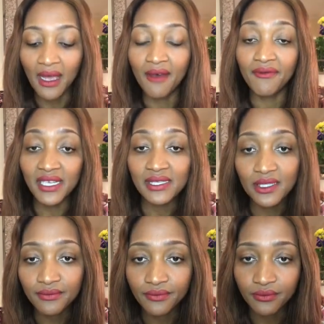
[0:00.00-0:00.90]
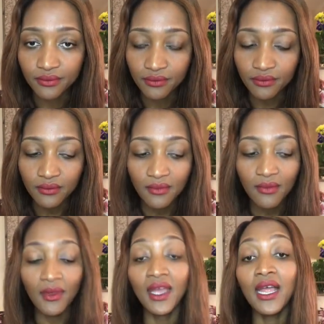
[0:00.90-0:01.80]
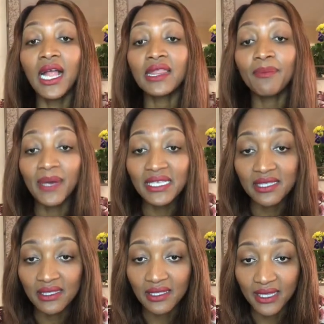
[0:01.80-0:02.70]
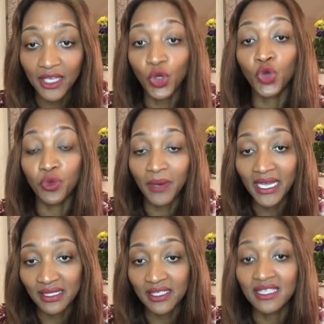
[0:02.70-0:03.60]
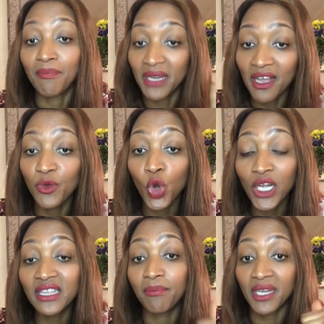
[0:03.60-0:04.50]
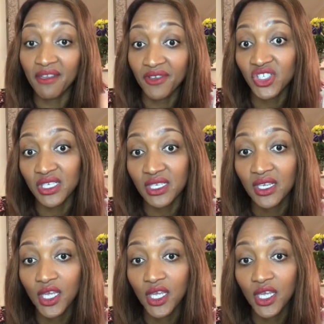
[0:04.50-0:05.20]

Firstly, the person that occupies it, we call it the beneficiary,